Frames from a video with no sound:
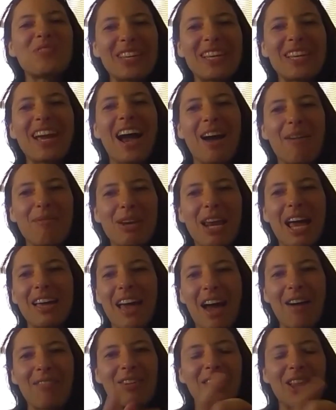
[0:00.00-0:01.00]
Yeah, I mean, I
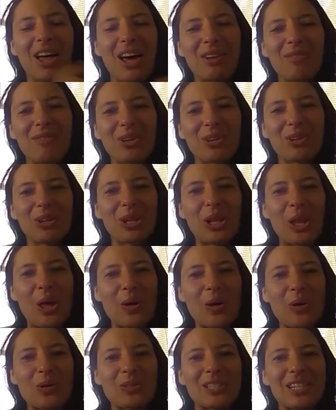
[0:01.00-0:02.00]
have a lot of your
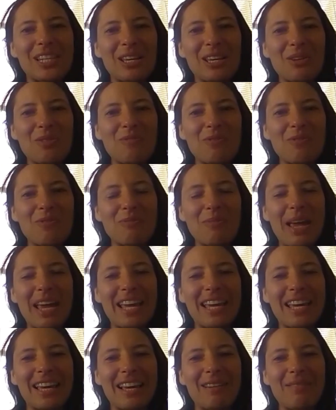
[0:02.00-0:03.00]
clothes that you were
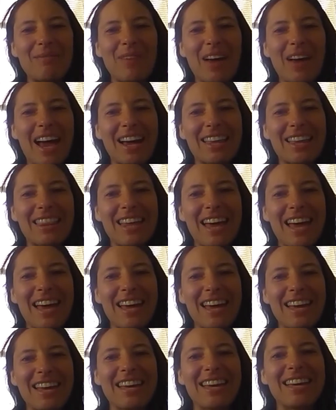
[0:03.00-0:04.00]
making back
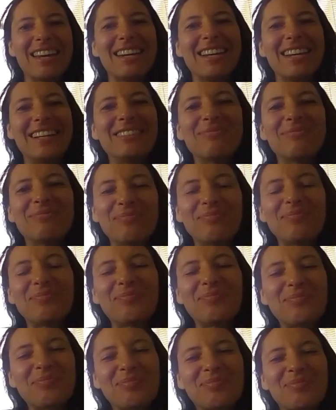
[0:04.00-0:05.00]
then, and
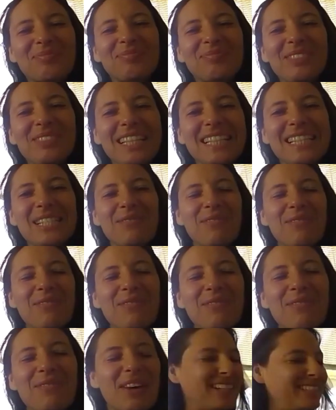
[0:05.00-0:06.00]
it's
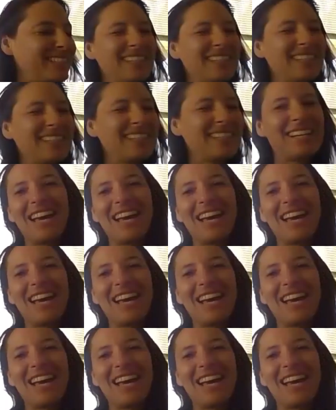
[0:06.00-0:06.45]
fun.